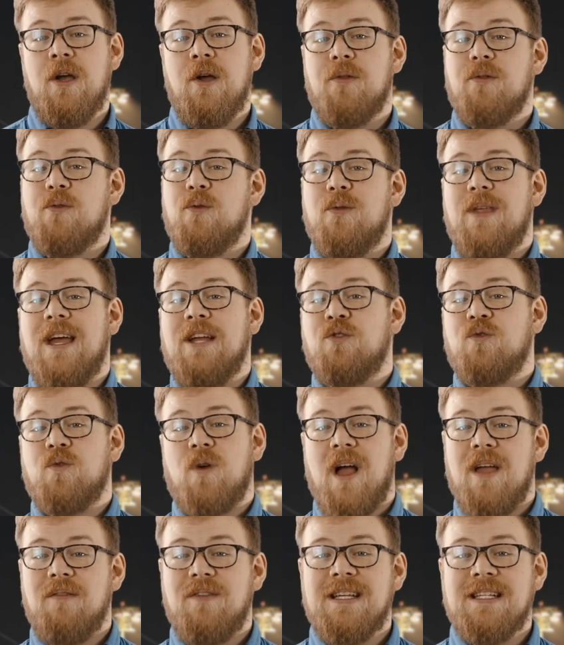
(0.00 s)
Through their
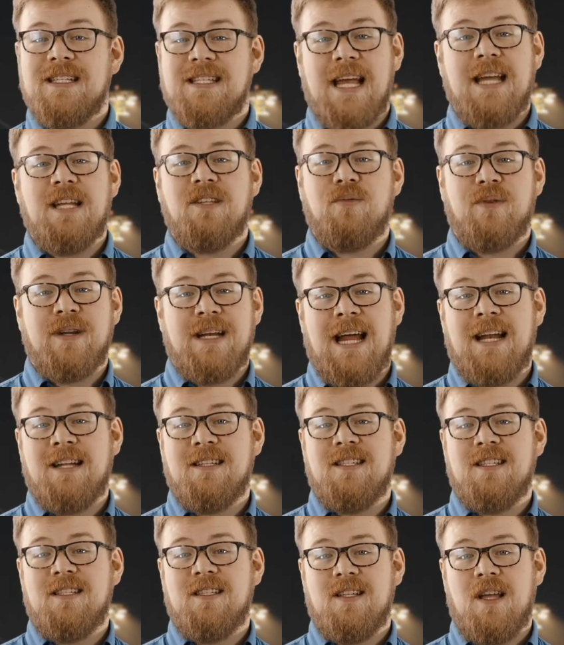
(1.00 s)
driving data
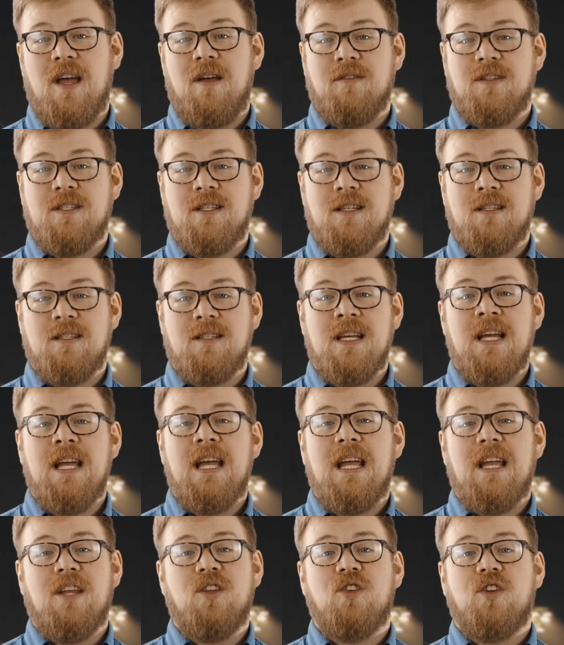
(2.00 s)
analysis services,
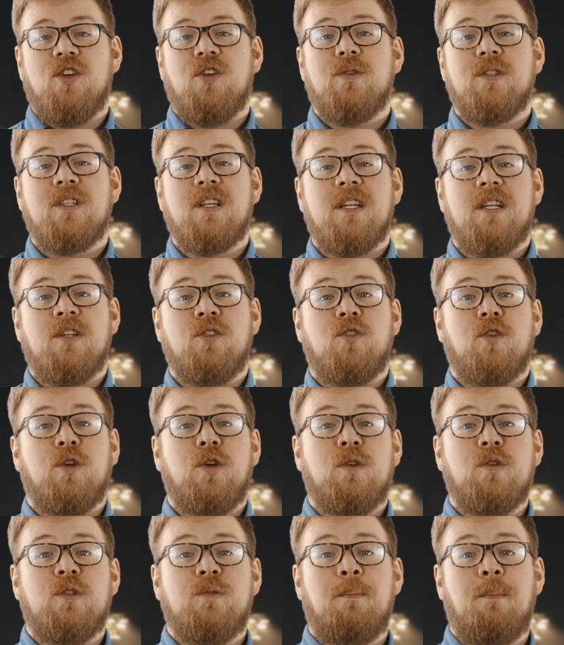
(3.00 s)
insurers can
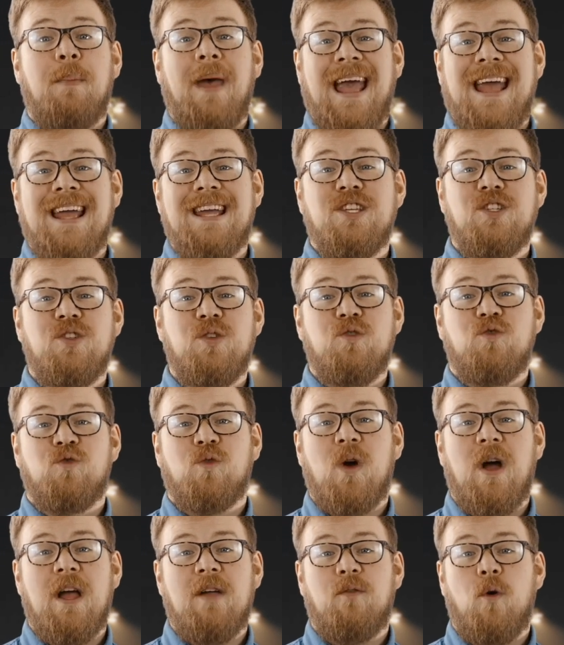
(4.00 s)
introduce
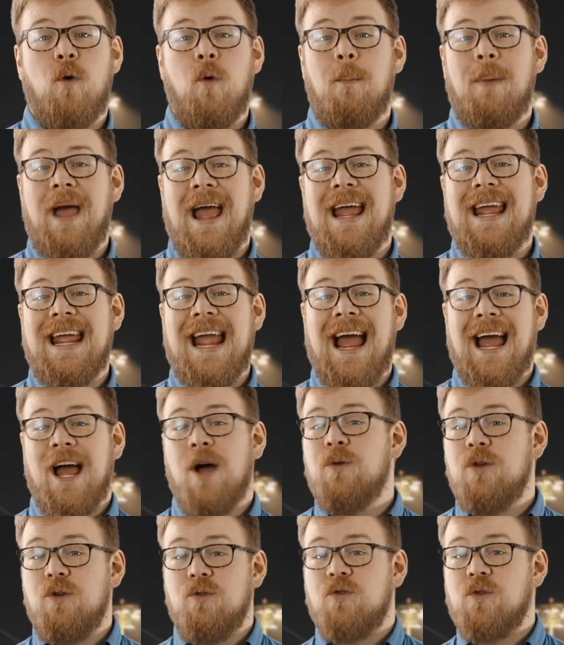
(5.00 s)
pay-as-you-drive or
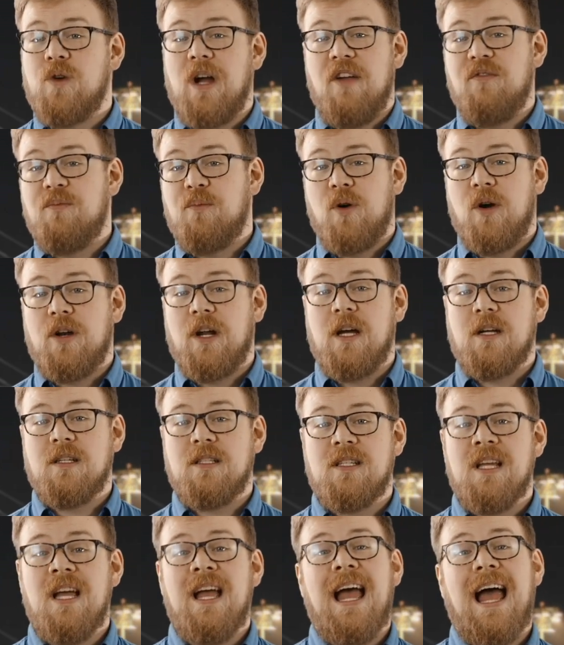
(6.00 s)
pay-how-you-drive
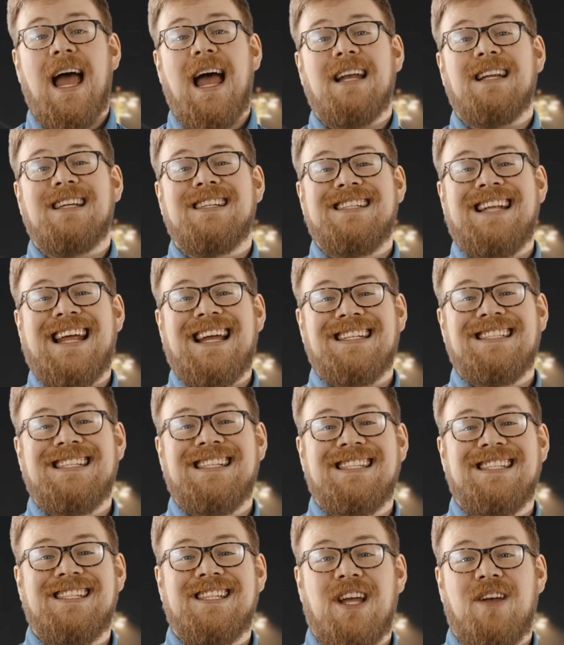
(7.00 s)
products and connected
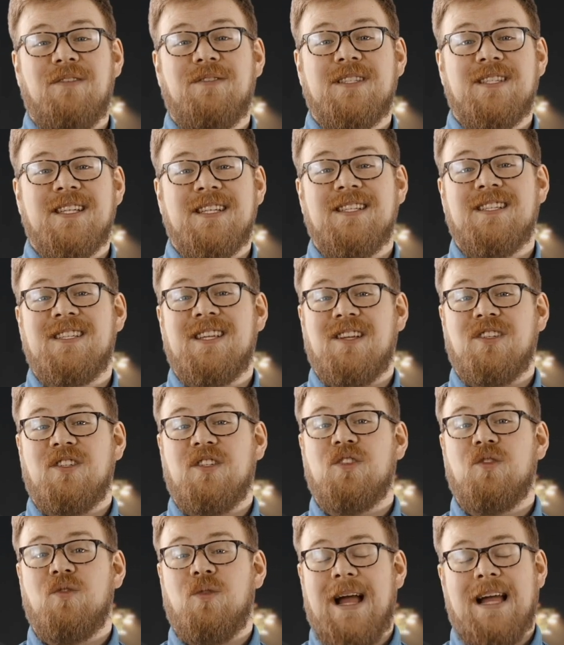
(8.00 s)
services such
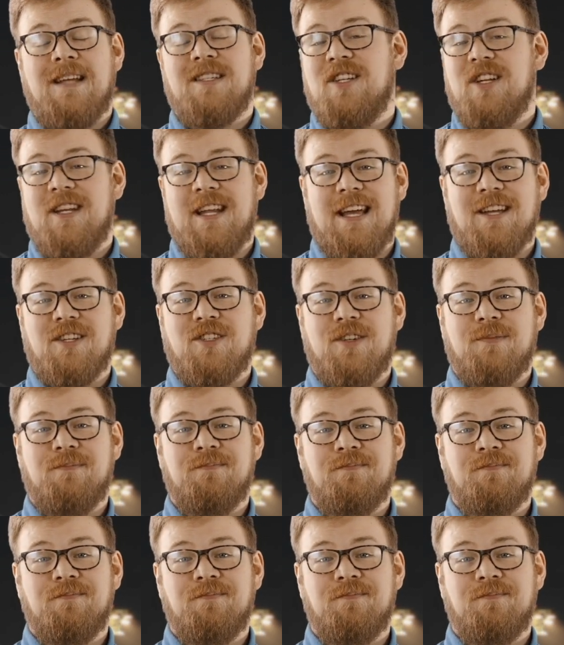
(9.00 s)
as crash detection.